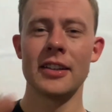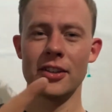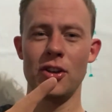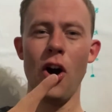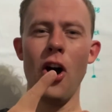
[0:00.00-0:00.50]

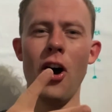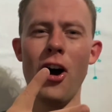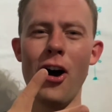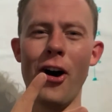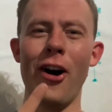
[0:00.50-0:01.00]

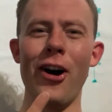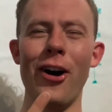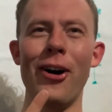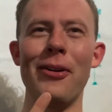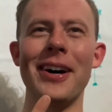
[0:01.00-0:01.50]

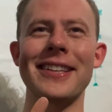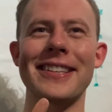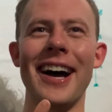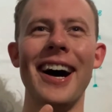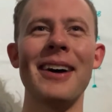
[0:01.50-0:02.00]
Yo, what's
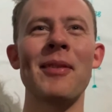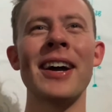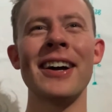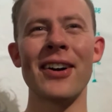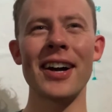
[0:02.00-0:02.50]

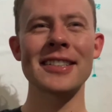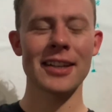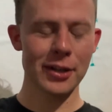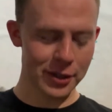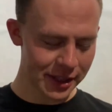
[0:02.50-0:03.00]
up? I
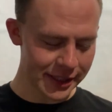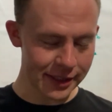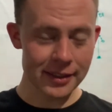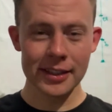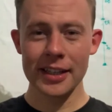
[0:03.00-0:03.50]
started early.
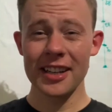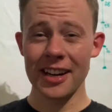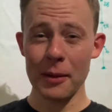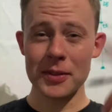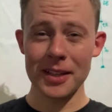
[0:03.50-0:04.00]

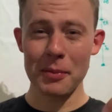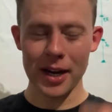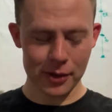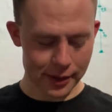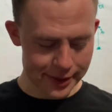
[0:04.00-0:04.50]
Gleb's in the
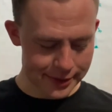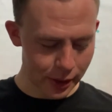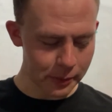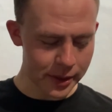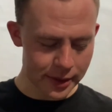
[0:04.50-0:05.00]
background, he's
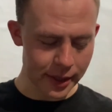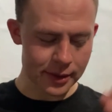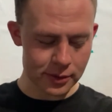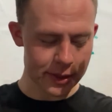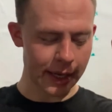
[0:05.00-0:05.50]
telling me like
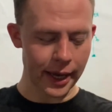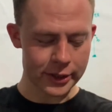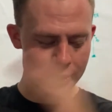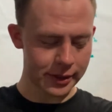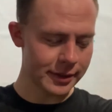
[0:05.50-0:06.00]
to take
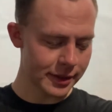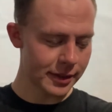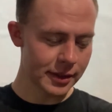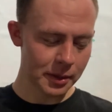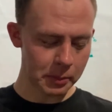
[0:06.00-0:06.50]
action.
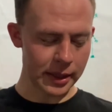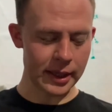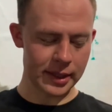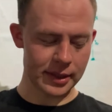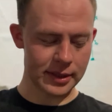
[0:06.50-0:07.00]
But
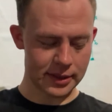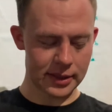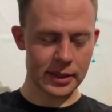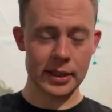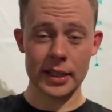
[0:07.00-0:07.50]
like,
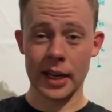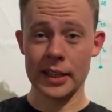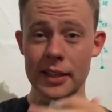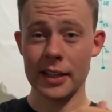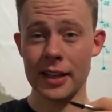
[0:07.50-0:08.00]

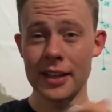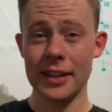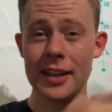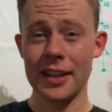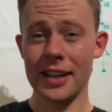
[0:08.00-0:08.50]
he
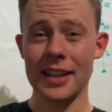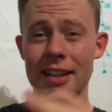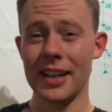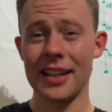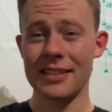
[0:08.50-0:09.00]
did it and
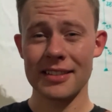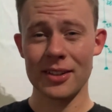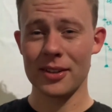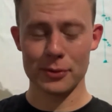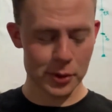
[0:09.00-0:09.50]

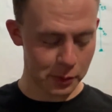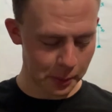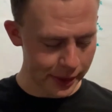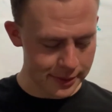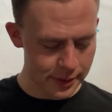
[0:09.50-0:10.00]
then we
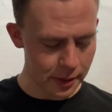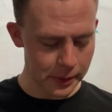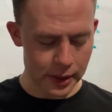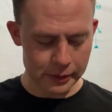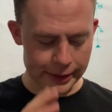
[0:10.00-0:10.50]
messed it up.
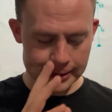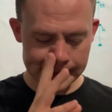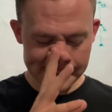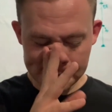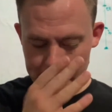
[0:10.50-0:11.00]
Anyways,
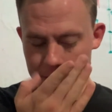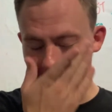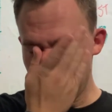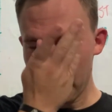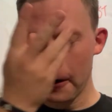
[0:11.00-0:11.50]

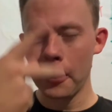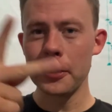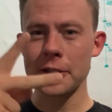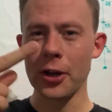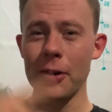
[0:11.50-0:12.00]
yo,
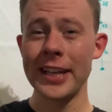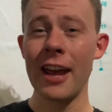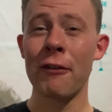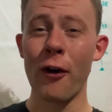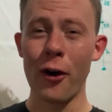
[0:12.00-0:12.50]
so
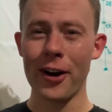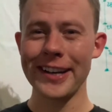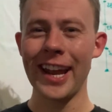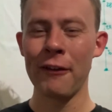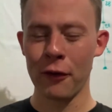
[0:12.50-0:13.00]
day 4
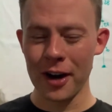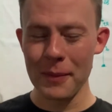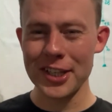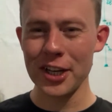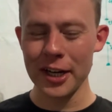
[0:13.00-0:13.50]
of
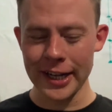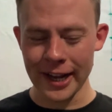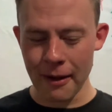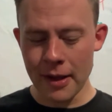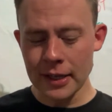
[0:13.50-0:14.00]
my
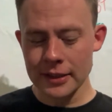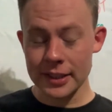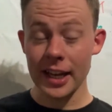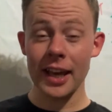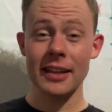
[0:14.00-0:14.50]
journey.
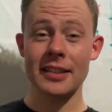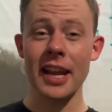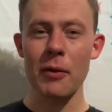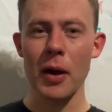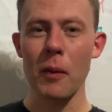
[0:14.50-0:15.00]

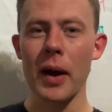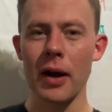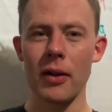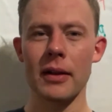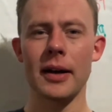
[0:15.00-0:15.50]
Today went
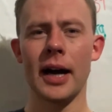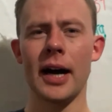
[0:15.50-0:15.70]
well.